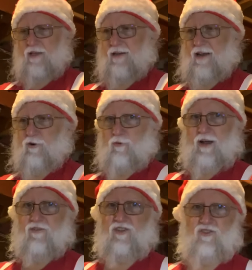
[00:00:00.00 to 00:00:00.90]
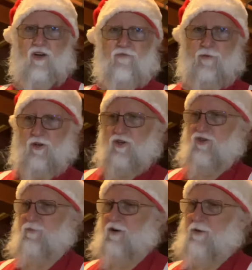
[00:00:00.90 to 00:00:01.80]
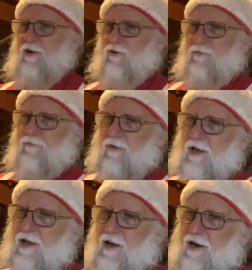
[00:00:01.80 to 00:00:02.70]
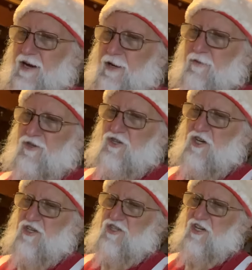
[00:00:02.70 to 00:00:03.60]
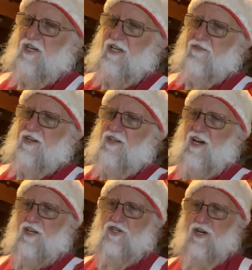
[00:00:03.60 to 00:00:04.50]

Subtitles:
Now to round this off, I'm gonna use my router, and I'm just gonna give it a touch.